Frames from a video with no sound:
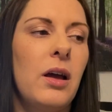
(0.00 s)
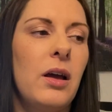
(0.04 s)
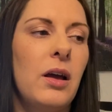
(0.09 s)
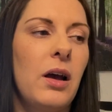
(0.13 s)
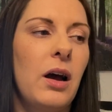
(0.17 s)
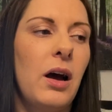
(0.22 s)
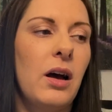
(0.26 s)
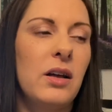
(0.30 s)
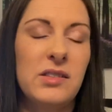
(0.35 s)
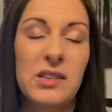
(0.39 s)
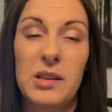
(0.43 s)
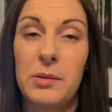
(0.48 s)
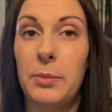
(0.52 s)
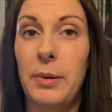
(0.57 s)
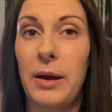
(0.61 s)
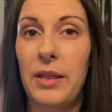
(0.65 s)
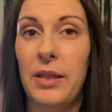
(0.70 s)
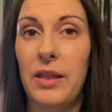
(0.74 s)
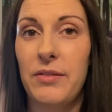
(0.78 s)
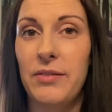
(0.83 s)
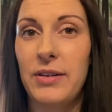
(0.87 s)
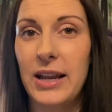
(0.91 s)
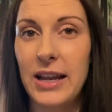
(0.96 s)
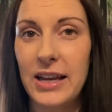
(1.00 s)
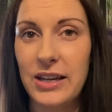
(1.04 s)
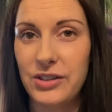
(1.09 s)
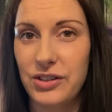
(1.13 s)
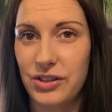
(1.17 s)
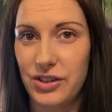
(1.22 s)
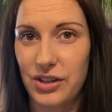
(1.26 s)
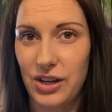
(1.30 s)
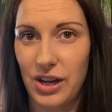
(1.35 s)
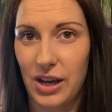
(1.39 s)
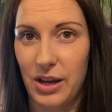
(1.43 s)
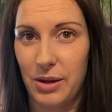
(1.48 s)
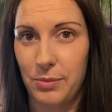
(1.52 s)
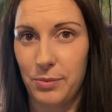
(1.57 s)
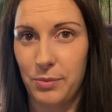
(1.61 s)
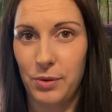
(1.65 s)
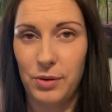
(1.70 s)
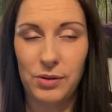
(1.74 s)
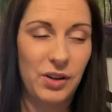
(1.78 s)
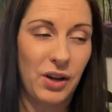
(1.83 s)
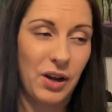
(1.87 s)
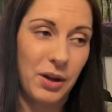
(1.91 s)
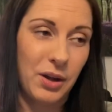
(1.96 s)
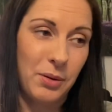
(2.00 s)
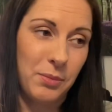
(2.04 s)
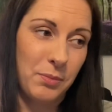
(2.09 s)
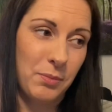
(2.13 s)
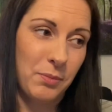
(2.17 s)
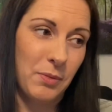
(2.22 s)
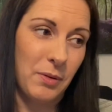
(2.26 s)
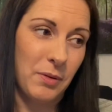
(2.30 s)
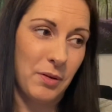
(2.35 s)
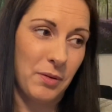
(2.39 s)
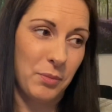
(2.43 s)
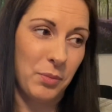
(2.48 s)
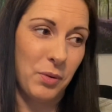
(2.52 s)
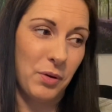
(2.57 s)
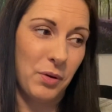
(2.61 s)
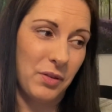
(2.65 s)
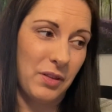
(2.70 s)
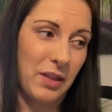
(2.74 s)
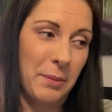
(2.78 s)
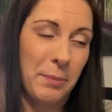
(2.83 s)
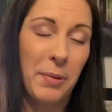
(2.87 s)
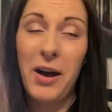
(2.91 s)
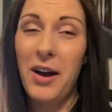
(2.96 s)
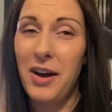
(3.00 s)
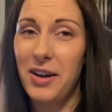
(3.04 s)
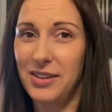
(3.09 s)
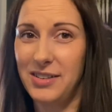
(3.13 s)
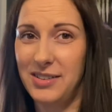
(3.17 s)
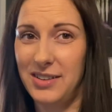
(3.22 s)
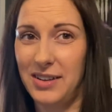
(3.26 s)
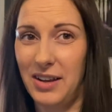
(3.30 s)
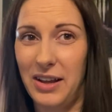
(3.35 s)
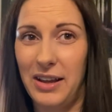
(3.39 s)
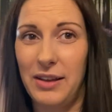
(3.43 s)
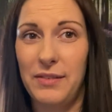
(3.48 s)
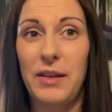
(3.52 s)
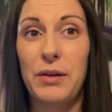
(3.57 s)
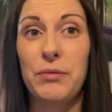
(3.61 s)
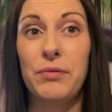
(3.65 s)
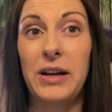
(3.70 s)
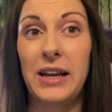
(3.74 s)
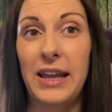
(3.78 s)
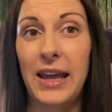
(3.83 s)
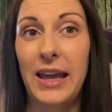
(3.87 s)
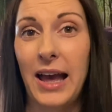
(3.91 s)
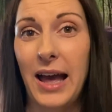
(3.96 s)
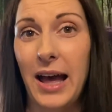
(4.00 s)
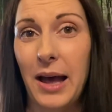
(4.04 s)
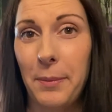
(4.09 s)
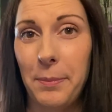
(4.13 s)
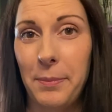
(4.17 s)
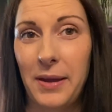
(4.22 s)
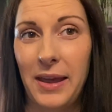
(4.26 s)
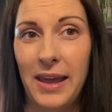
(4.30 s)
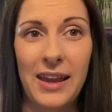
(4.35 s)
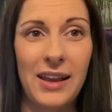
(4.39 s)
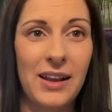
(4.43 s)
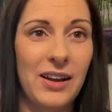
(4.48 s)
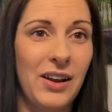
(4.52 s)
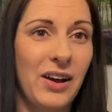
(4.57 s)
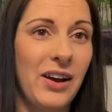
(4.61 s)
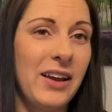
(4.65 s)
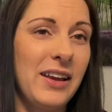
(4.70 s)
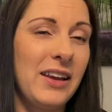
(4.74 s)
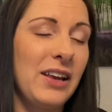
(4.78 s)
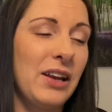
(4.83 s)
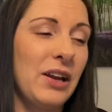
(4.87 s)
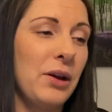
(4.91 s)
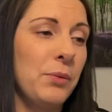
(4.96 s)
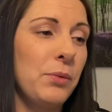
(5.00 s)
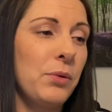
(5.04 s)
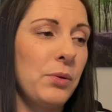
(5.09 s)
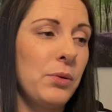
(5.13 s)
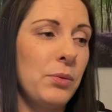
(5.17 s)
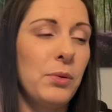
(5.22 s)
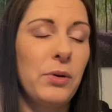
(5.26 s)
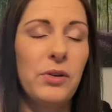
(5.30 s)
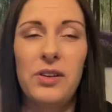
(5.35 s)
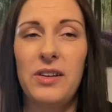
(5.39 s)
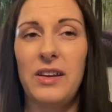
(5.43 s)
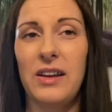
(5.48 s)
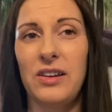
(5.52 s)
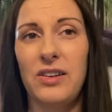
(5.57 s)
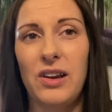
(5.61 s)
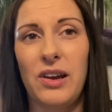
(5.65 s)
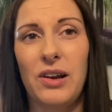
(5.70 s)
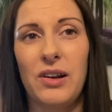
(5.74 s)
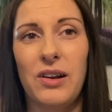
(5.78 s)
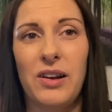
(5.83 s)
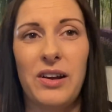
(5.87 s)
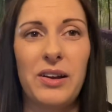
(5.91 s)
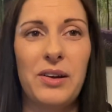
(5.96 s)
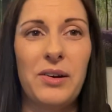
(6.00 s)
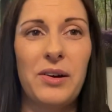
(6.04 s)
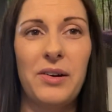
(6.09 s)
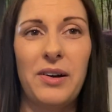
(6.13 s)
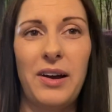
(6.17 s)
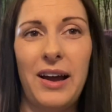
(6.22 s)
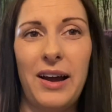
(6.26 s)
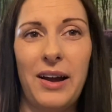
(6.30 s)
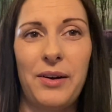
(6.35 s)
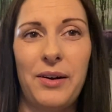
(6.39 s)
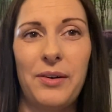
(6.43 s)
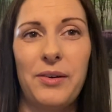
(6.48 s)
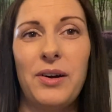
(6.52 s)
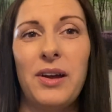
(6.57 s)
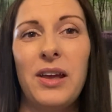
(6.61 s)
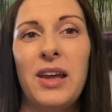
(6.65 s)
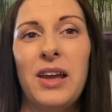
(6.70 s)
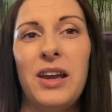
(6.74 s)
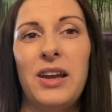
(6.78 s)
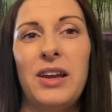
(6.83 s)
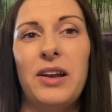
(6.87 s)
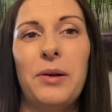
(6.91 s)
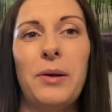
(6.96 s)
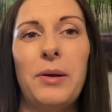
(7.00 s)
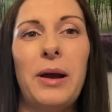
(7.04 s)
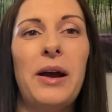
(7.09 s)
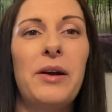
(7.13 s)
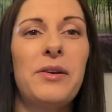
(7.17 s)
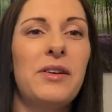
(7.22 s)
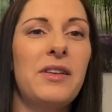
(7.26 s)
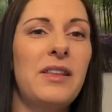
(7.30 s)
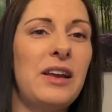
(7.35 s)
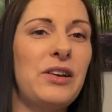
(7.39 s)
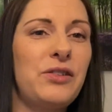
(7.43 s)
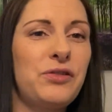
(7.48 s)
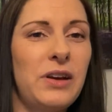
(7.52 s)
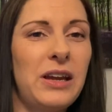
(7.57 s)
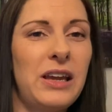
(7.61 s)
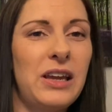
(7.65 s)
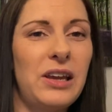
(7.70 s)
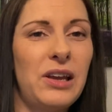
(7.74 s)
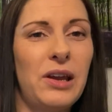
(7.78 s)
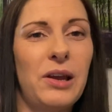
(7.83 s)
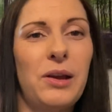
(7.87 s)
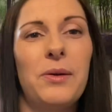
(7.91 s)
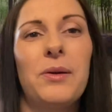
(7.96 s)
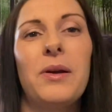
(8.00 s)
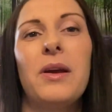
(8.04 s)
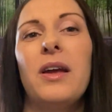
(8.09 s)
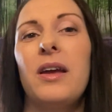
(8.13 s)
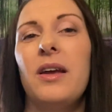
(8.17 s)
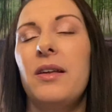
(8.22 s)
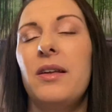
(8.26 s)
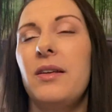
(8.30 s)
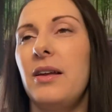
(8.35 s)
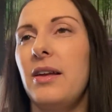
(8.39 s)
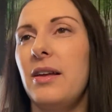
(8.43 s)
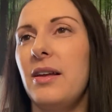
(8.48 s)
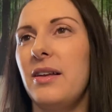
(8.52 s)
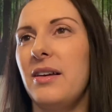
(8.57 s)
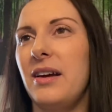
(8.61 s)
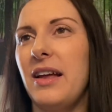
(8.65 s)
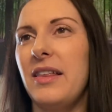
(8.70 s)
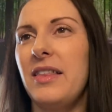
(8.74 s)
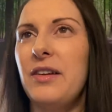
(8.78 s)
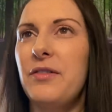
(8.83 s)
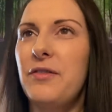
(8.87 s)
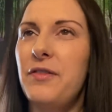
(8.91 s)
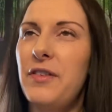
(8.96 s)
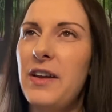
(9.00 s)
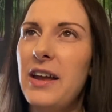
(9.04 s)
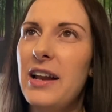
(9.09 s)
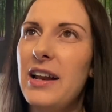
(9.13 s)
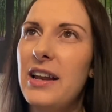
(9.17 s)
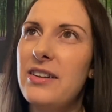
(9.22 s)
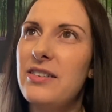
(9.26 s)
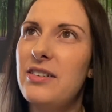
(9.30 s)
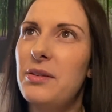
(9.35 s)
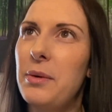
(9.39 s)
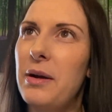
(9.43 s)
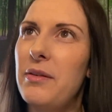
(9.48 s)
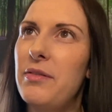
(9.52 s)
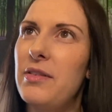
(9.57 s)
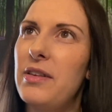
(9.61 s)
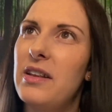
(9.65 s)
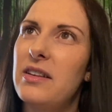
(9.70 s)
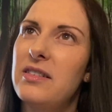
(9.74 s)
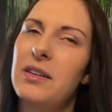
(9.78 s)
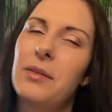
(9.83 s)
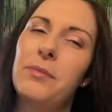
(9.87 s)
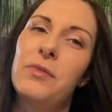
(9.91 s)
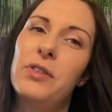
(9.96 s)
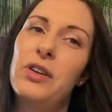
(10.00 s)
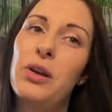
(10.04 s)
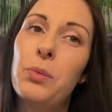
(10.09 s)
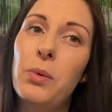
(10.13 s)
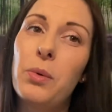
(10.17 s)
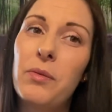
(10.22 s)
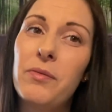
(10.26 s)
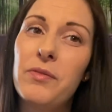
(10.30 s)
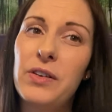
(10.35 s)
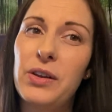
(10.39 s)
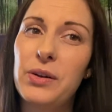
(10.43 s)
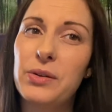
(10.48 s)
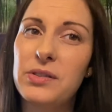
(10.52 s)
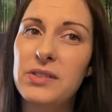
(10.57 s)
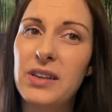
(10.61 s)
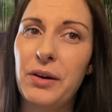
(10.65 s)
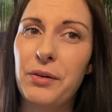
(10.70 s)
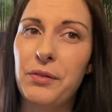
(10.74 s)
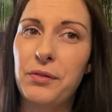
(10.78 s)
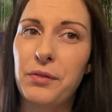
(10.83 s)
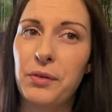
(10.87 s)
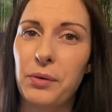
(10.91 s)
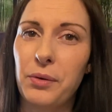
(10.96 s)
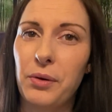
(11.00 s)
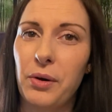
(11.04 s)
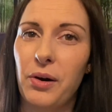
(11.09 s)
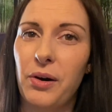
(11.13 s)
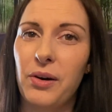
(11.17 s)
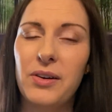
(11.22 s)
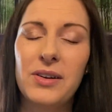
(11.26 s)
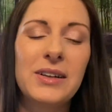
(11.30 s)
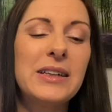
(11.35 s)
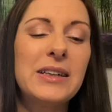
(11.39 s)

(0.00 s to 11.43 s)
Ask them about their relationship, what their partner's like. They're really happy, like, what do they do, like how do they treat you, and then feel into whether there's something you want for yourself or not.